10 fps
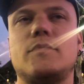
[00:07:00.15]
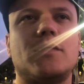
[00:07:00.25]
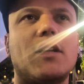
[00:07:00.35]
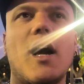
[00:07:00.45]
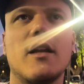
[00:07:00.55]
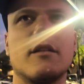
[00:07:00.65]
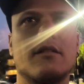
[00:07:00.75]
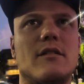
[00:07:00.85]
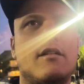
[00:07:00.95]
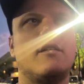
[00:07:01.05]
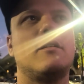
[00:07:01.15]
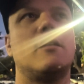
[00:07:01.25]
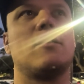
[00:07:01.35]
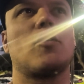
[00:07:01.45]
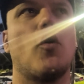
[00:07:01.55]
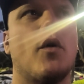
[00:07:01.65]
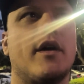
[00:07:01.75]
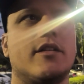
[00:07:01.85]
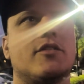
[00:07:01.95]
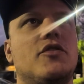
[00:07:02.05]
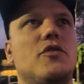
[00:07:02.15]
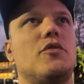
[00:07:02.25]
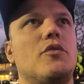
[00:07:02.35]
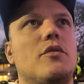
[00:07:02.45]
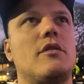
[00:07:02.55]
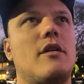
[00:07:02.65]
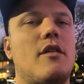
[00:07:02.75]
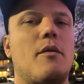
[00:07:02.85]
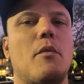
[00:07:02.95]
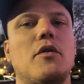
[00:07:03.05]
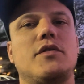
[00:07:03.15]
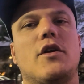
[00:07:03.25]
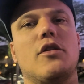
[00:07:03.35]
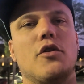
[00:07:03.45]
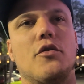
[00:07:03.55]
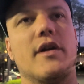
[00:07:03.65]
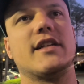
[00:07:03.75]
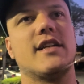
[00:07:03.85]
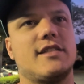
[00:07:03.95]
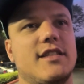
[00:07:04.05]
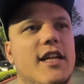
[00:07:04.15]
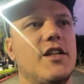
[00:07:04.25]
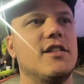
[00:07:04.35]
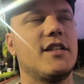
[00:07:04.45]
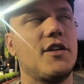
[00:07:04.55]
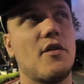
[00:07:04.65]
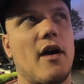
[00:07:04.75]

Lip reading: Not going to the most alluring destinations that you